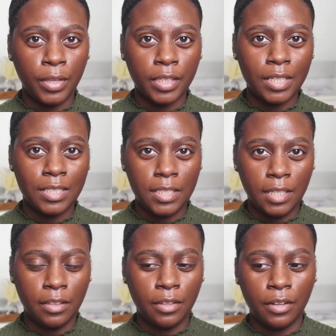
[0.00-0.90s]

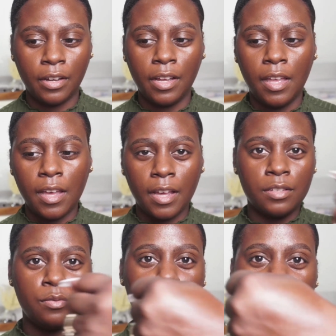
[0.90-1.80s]
concealer, I
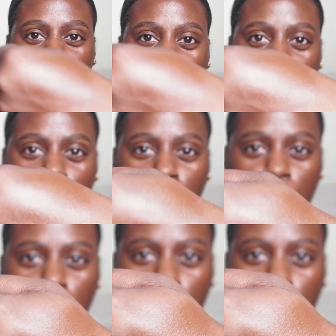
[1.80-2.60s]
just want to show you